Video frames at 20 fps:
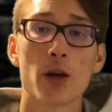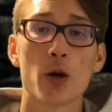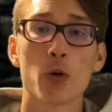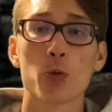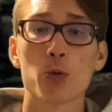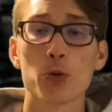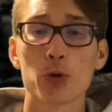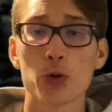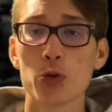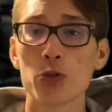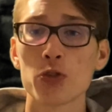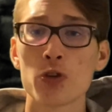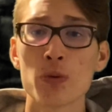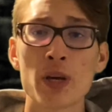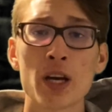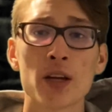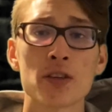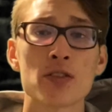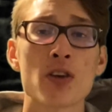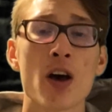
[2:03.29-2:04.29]
there used to
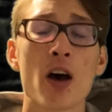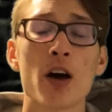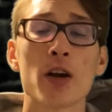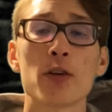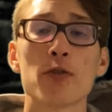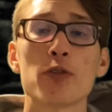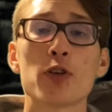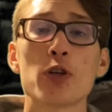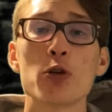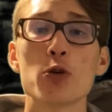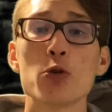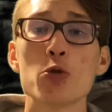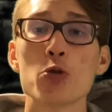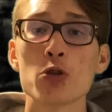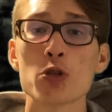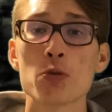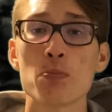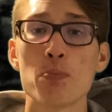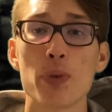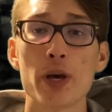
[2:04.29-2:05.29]
be a ton of
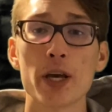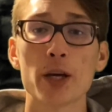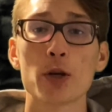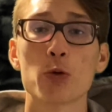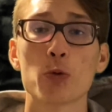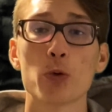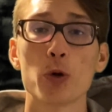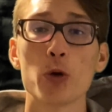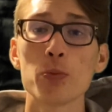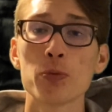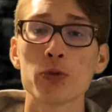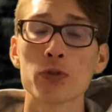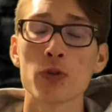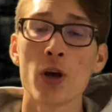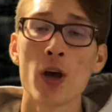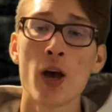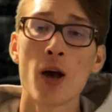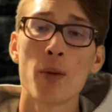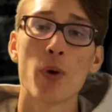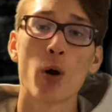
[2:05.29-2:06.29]
huge, big groups,
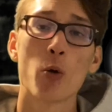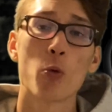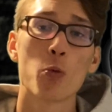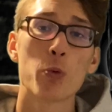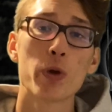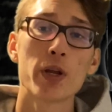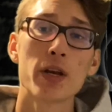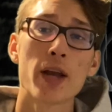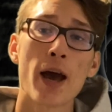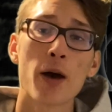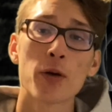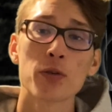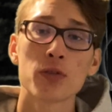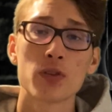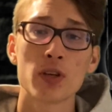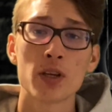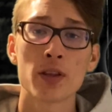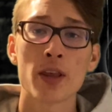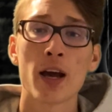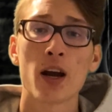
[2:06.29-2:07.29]
but we now
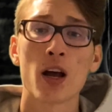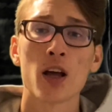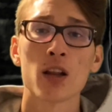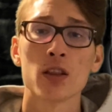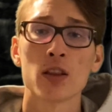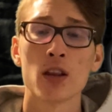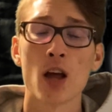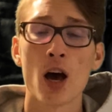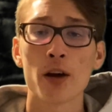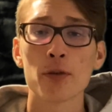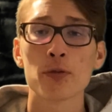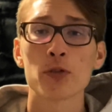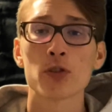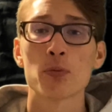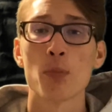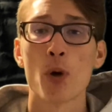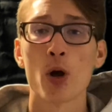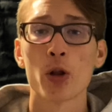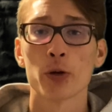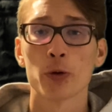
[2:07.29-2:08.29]
see that a lot of
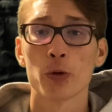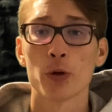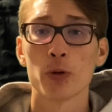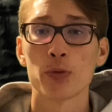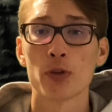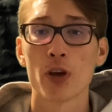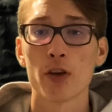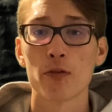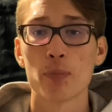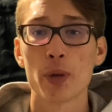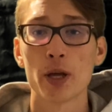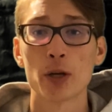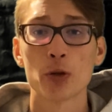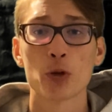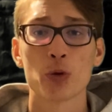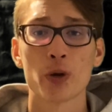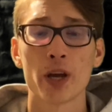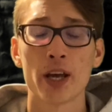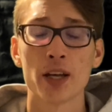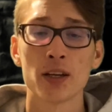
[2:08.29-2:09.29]
smaller groups have been
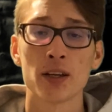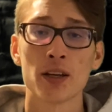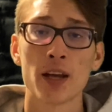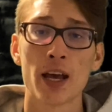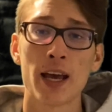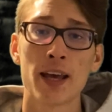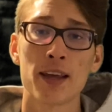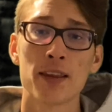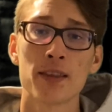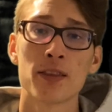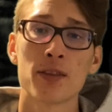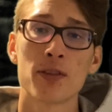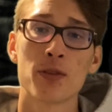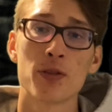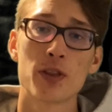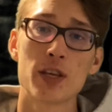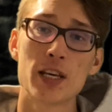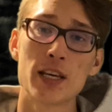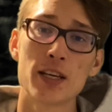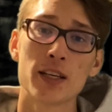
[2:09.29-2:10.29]
created and
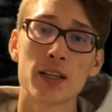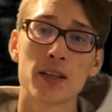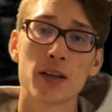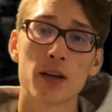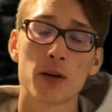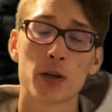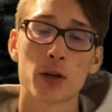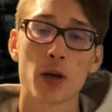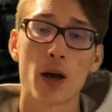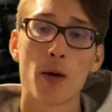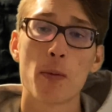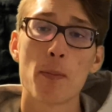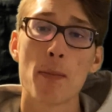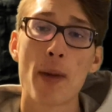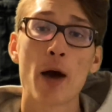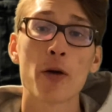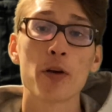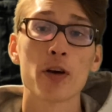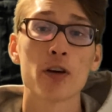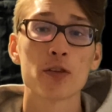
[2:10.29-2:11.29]
the
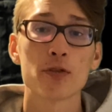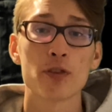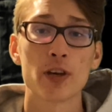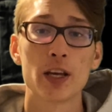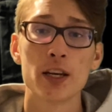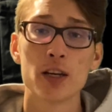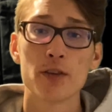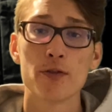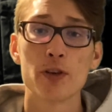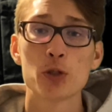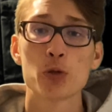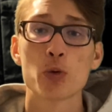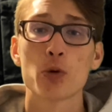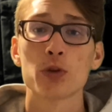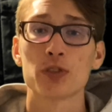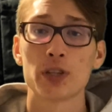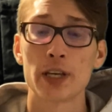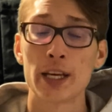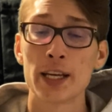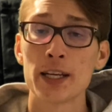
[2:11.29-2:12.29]
amount of
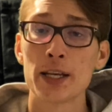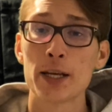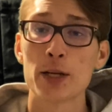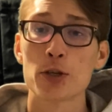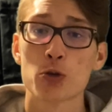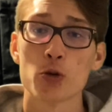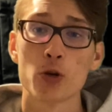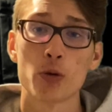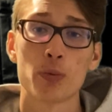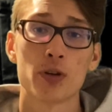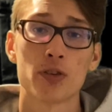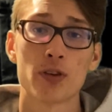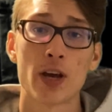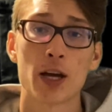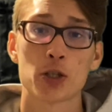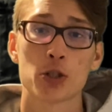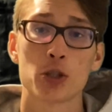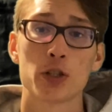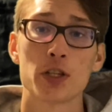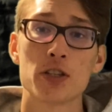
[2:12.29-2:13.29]
individuals in each group has
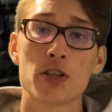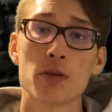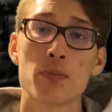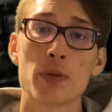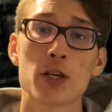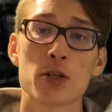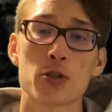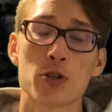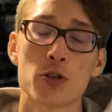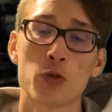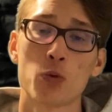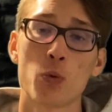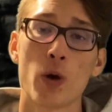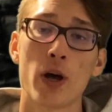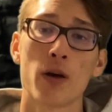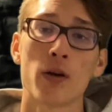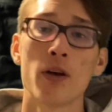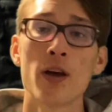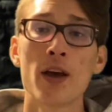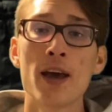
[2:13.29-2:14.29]
actually diminished as
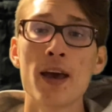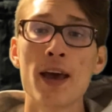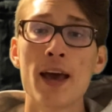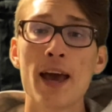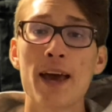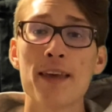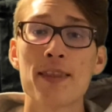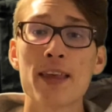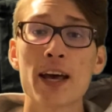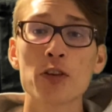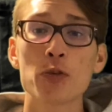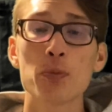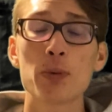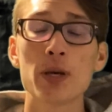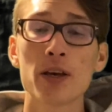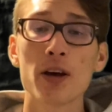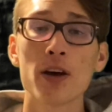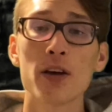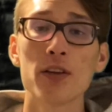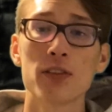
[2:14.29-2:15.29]
well. And that's
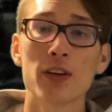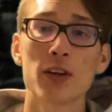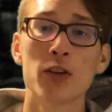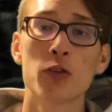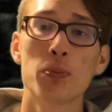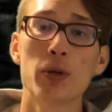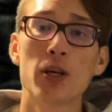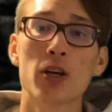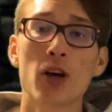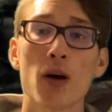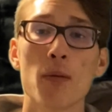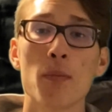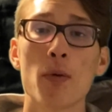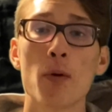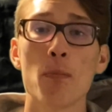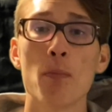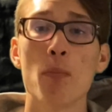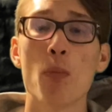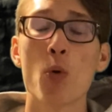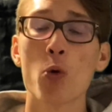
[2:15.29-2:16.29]
because it's
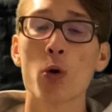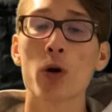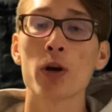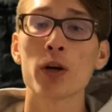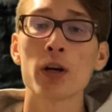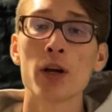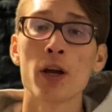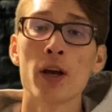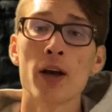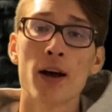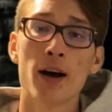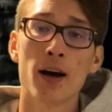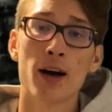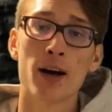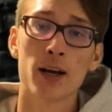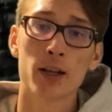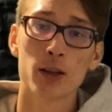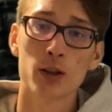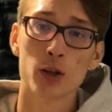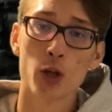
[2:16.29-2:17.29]
become more
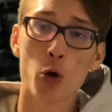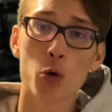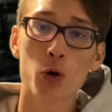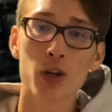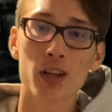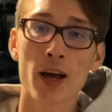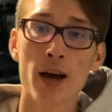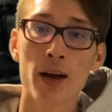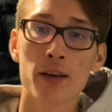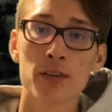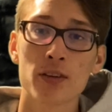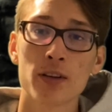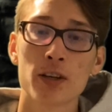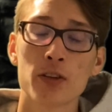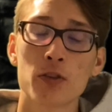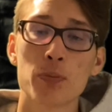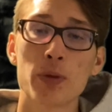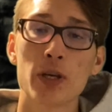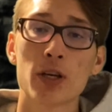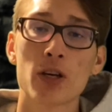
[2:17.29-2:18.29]
localized and
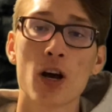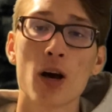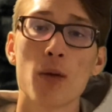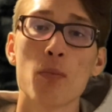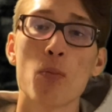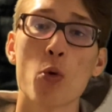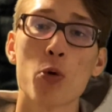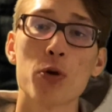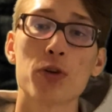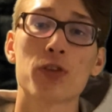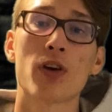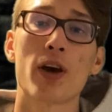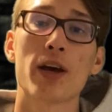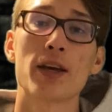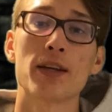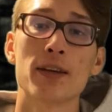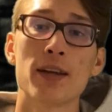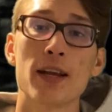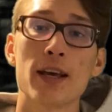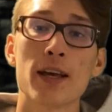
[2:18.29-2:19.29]
it's become more
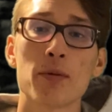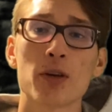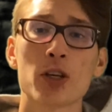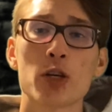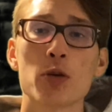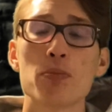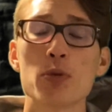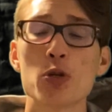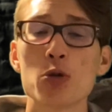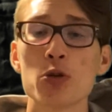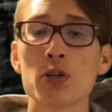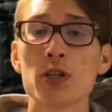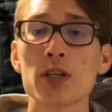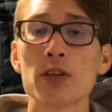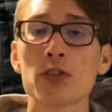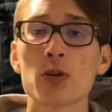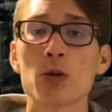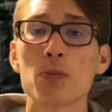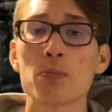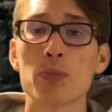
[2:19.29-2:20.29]
tight-knit.
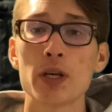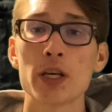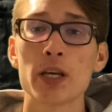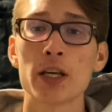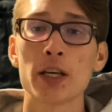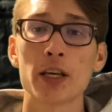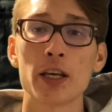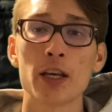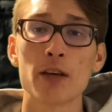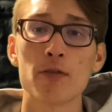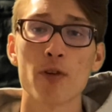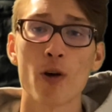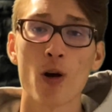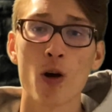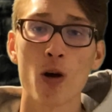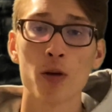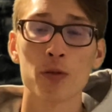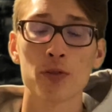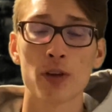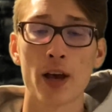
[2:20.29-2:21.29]
Communities are being
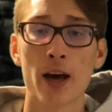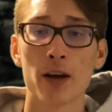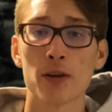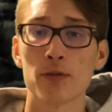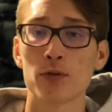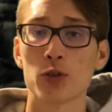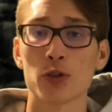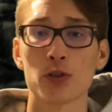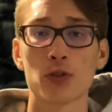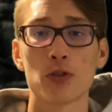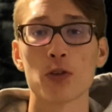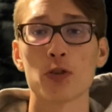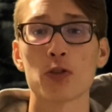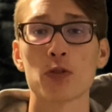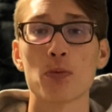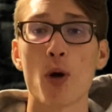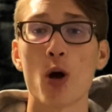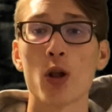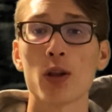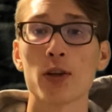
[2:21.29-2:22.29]
evolved out of just the
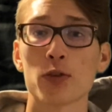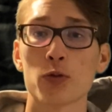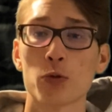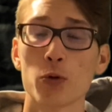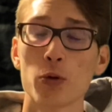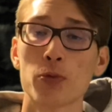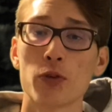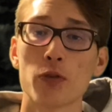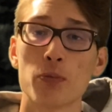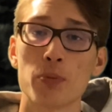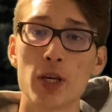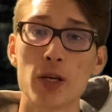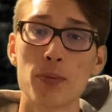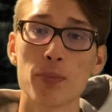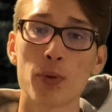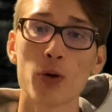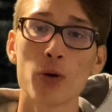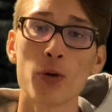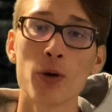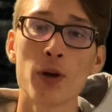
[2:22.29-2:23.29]
smallest groups of
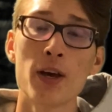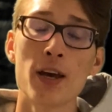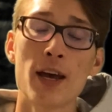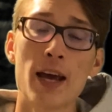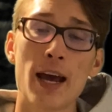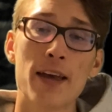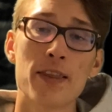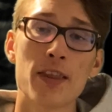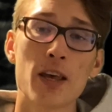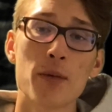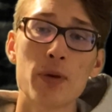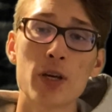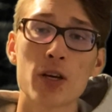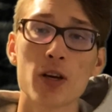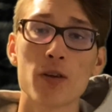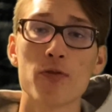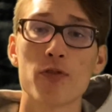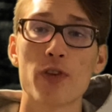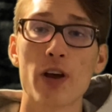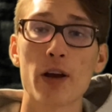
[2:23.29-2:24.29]
people, and they
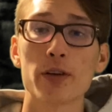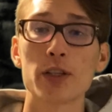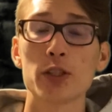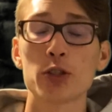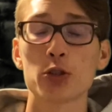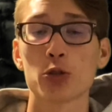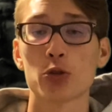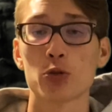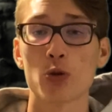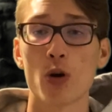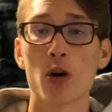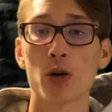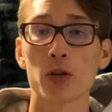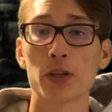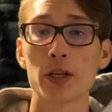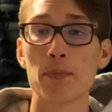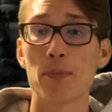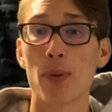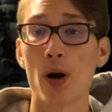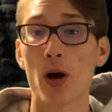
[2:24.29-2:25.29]
become very
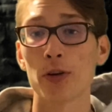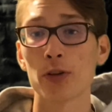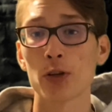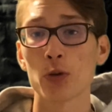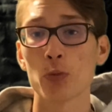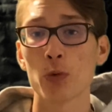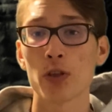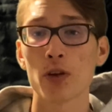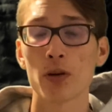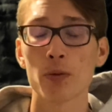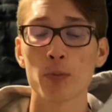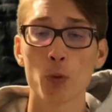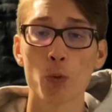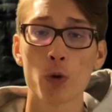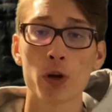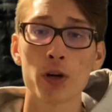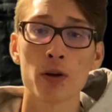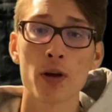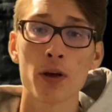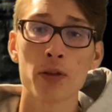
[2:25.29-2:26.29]
strongly bonded with
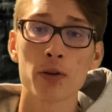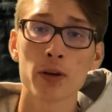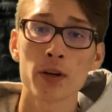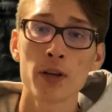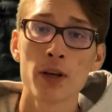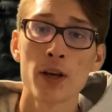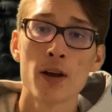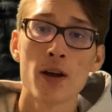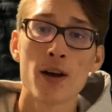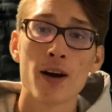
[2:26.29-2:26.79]
one another.